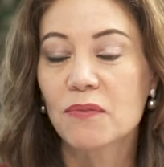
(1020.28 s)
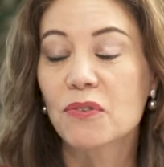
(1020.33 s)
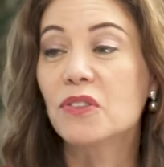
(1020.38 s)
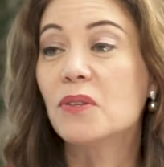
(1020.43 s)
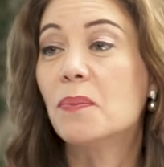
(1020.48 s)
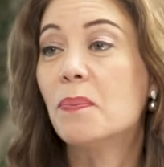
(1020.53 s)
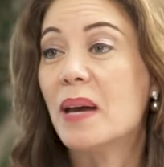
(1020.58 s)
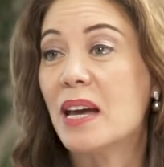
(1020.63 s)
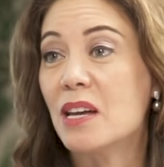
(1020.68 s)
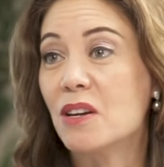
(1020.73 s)
for
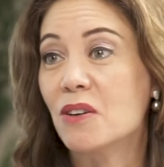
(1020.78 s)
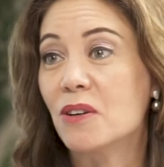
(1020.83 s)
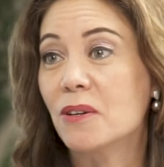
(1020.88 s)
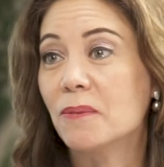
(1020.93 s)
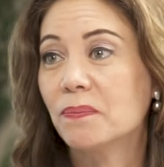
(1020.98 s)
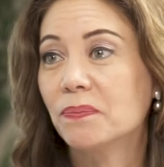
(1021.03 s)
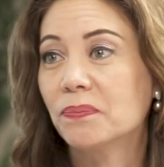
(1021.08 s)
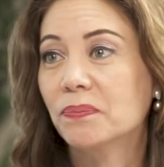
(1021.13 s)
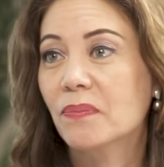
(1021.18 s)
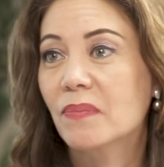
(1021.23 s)
the
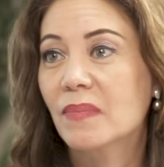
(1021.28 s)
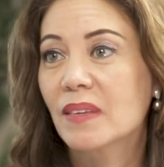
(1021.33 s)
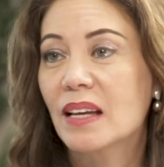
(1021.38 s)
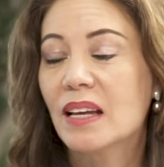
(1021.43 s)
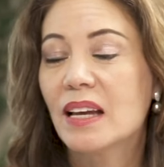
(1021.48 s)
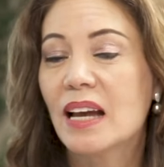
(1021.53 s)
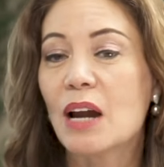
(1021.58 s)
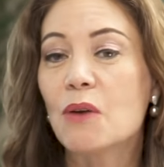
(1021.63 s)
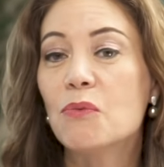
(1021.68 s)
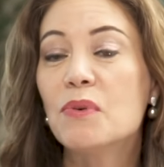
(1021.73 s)
better.
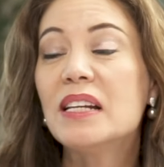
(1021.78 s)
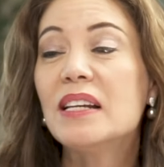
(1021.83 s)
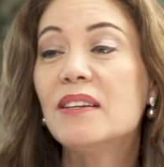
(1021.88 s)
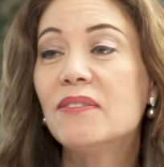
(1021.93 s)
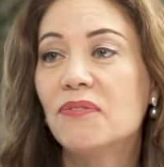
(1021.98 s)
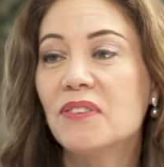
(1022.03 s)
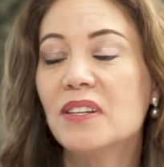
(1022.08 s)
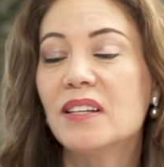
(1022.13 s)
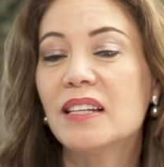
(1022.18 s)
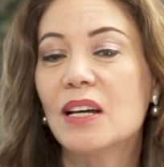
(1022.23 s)
I
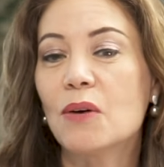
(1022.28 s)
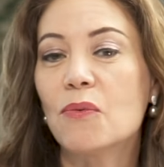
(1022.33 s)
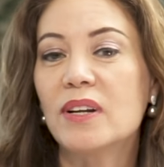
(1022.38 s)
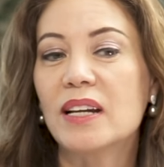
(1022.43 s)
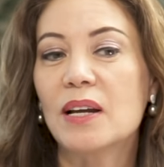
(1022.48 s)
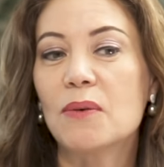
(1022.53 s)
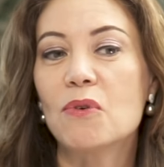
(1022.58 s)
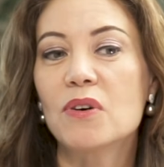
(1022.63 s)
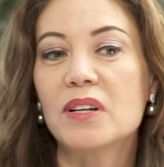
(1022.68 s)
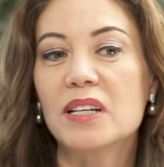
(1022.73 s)
really feel that
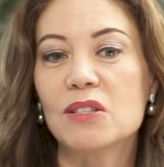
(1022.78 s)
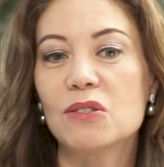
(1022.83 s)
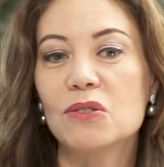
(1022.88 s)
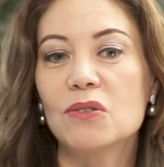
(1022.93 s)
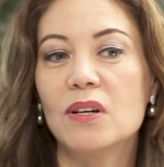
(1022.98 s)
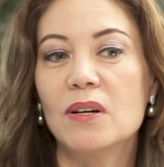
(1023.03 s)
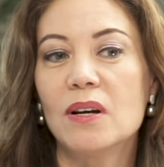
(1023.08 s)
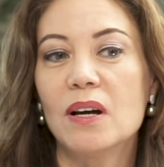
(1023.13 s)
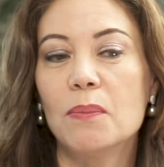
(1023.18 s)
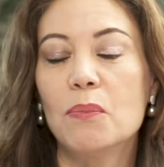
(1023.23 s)
when I walk
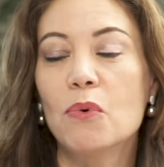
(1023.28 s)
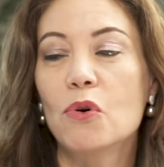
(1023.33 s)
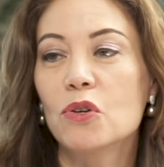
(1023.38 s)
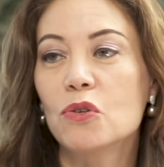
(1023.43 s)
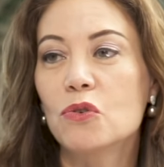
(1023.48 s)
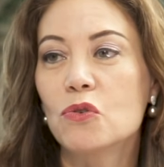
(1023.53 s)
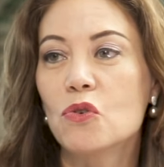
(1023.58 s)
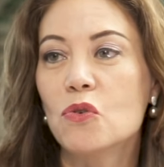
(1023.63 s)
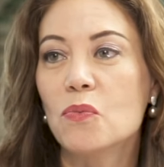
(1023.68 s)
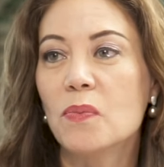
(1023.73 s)
into a
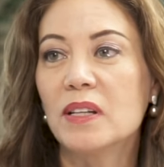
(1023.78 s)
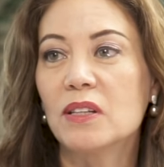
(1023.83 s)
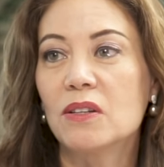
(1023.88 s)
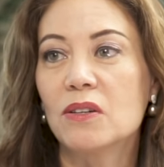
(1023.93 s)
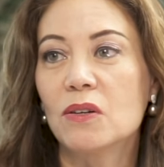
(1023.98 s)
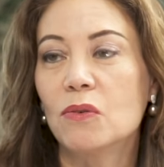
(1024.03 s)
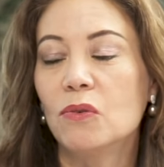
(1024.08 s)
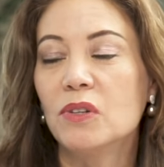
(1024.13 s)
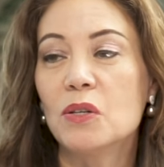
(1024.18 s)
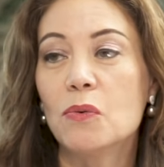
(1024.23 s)
boardroom and
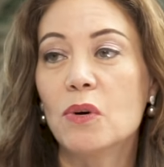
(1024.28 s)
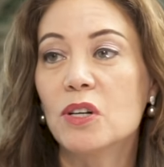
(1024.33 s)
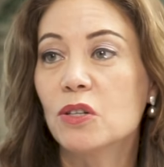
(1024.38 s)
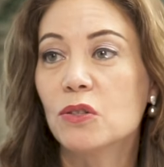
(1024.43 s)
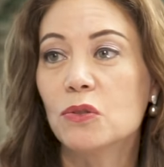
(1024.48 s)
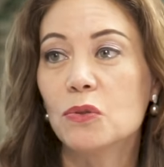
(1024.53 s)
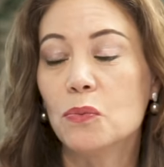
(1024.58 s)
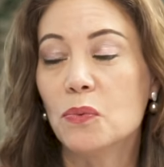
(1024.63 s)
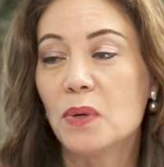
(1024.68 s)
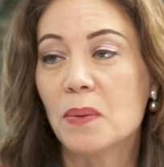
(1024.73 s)
there are only one
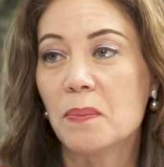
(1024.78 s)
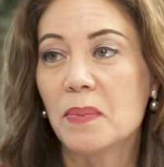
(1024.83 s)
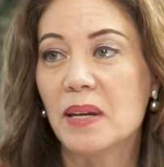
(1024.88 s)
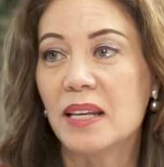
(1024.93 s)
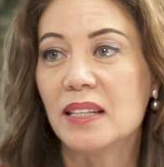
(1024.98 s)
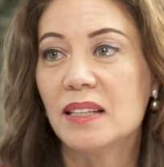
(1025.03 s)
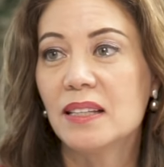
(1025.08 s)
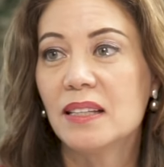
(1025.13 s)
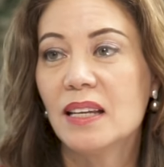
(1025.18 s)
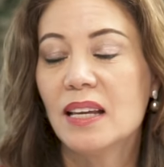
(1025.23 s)
or two
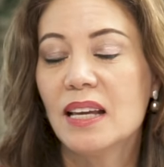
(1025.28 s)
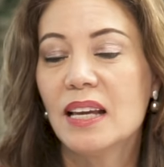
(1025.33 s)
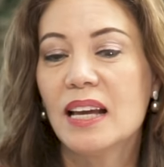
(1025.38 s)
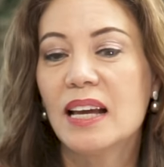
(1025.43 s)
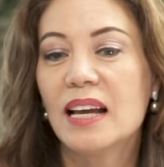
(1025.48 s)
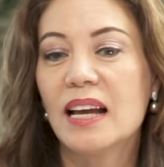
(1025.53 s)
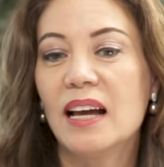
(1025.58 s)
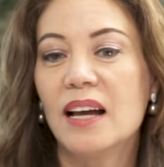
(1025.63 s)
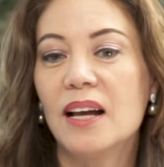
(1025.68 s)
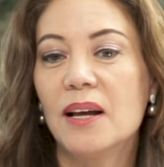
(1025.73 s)
women,
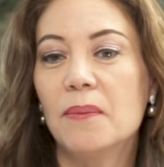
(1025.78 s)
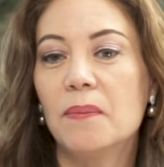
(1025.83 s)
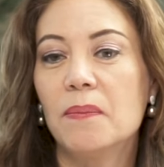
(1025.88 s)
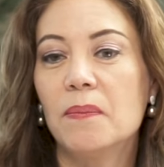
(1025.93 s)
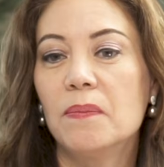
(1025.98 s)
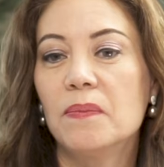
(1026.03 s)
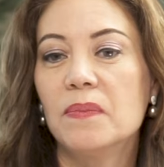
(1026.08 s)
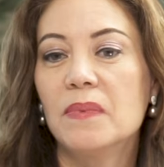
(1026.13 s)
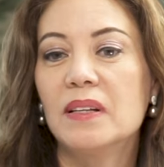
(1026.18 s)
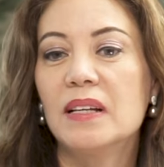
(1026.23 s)

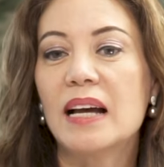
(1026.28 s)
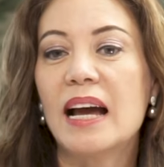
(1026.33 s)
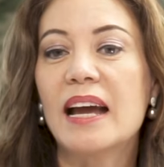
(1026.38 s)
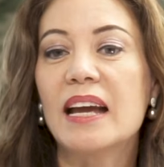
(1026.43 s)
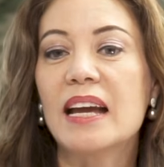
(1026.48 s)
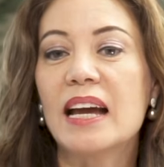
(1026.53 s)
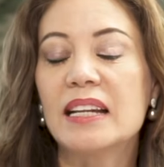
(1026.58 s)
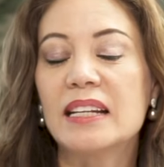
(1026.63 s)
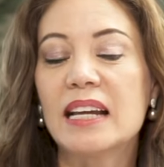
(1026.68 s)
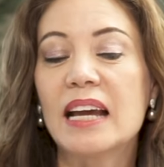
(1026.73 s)

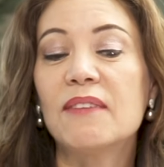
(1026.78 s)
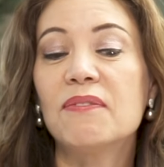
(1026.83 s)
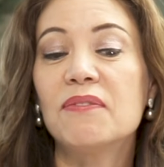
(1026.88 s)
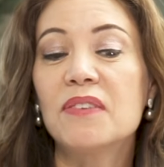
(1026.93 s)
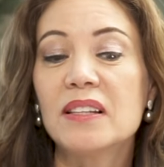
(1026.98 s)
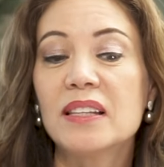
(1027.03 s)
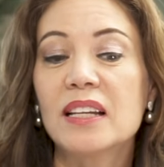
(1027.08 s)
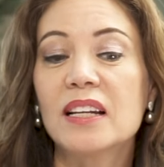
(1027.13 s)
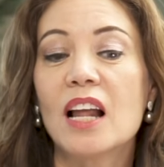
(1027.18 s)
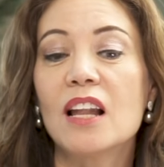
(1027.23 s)
I
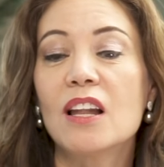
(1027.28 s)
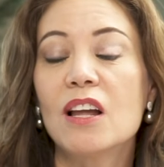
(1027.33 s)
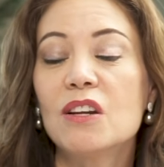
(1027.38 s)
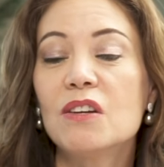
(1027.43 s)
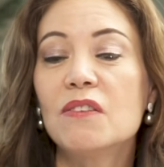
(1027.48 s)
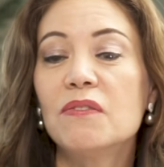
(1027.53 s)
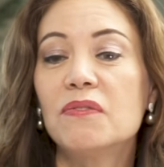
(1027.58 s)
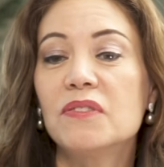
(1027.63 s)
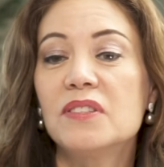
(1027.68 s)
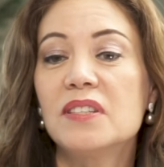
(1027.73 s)
feel that a
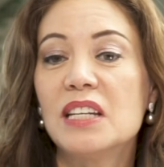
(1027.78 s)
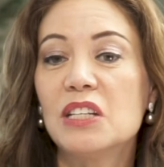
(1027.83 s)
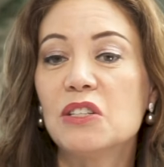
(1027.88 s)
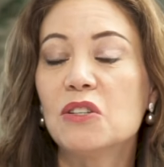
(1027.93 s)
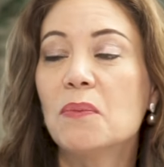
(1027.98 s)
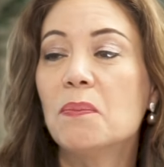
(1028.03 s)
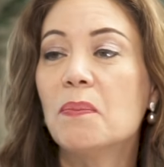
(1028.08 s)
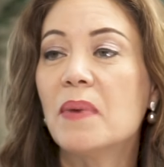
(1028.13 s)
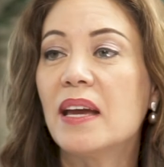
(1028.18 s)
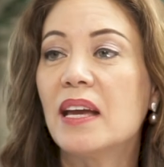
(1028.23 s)
lot of
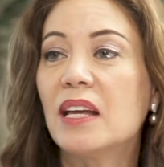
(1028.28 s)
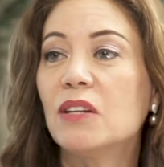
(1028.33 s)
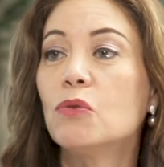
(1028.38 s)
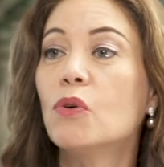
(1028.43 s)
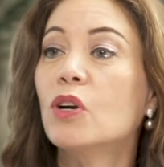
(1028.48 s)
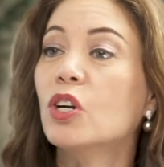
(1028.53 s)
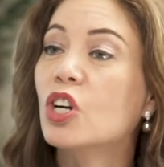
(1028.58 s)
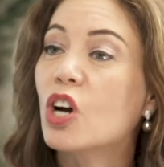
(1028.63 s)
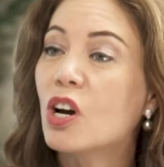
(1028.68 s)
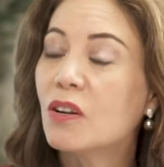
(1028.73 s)
senior men
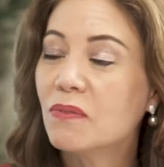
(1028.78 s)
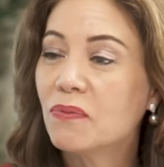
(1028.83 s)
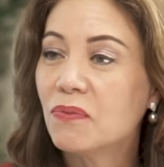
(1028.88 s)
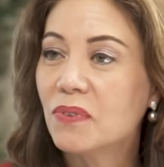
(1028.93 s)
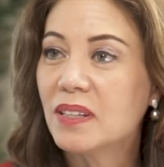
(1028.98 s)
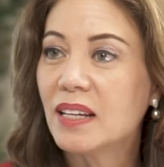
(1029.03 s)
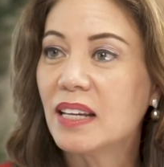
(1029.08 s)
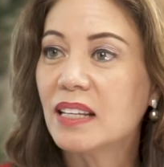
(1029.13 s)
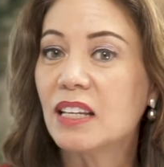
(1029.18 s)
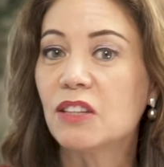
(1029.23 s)
who are
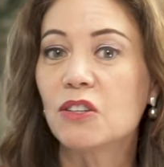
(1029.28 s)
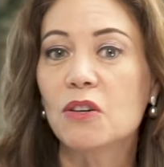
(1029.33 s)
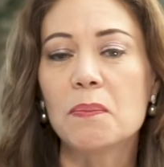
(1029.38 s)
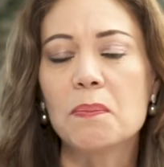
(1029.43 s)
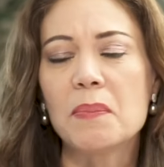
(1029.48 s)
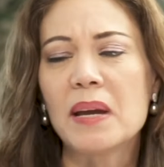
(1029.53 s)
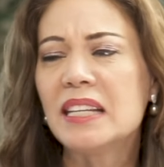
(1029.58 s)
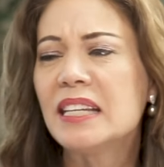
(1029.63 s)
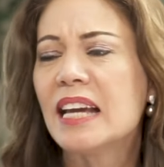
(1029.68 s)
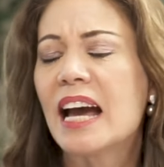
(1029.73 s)
confident, and there are
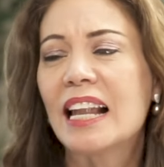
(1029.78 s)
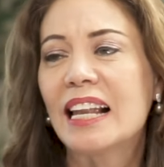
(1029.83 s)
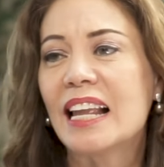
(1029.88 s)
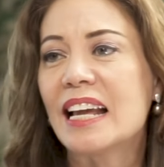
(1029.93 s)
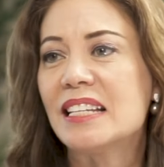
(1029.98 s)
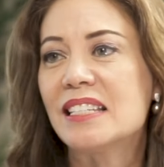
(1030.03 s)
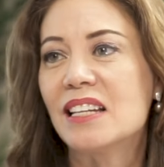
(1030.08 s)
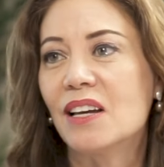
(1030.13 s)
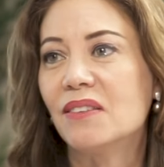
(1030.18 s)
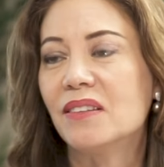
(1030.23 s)
many
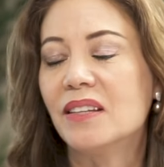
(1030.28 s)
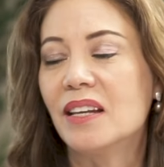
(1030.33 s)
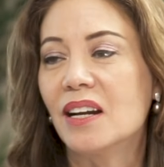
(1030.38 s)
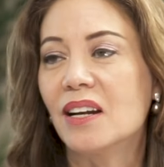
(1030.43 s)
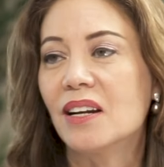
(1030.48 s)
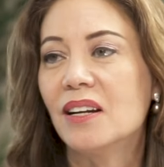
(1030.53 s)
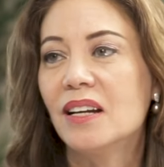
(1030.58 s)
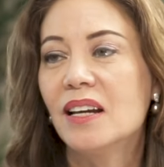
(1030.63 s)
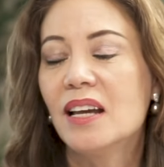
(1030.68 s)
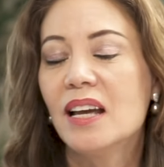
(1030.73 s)
allies out
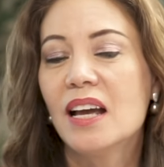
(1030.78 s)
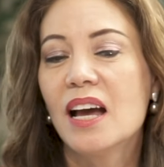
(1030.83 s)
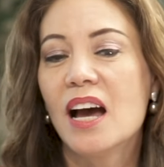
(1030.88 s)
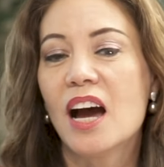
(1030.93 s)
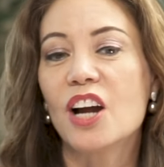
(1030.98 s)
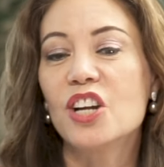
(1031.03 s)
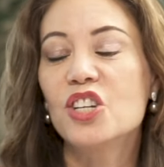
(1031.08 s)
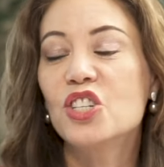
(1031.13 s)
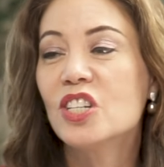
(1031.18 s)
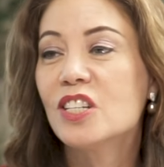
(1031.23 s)
there,
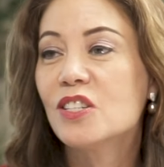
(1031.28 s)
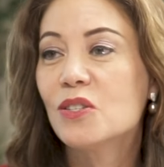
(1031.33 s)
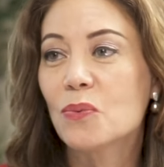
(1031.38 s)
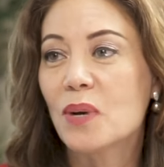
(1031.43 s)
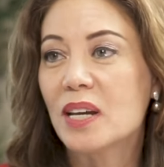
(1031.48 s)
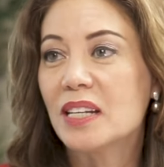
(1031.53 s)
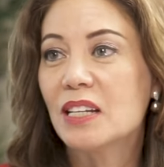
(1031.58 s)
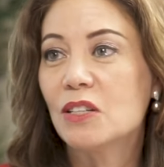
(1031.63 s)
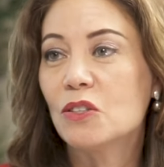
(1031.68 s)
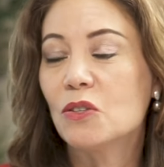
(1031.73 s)
are just
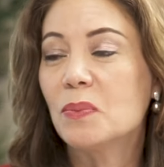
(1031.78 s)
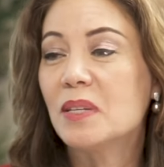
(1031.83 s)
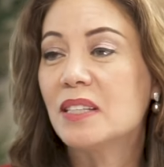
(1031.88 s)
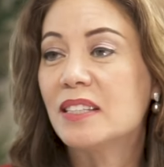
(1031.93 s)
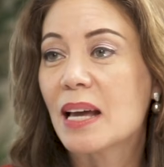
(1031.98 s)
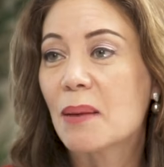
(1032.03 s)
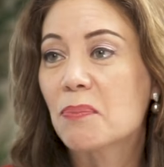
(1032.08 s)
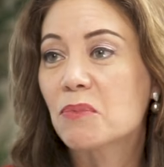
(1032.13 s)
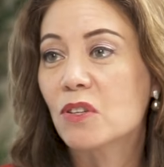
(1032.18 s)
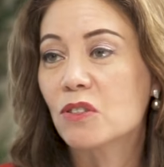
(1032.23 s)
waiting to be
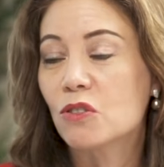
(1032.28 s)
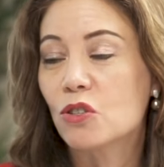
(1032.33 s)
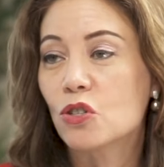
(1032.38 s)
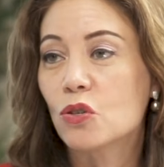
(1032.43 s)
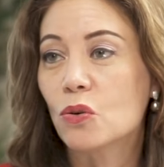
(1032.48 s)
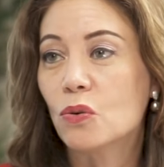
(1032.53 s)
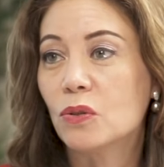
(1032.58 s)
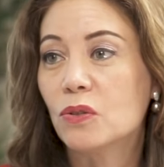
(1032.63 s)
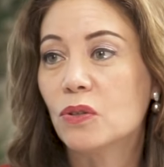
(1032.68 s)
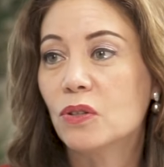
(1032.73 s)
tapped on the
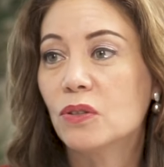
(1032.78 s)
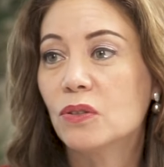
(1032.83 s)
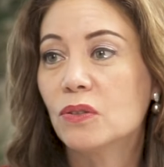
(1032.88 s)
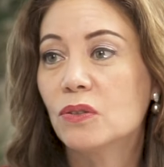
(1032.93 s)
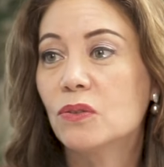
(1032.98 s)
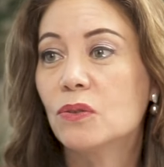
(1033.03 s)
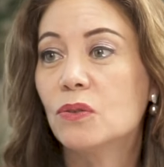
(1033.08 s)
shoulder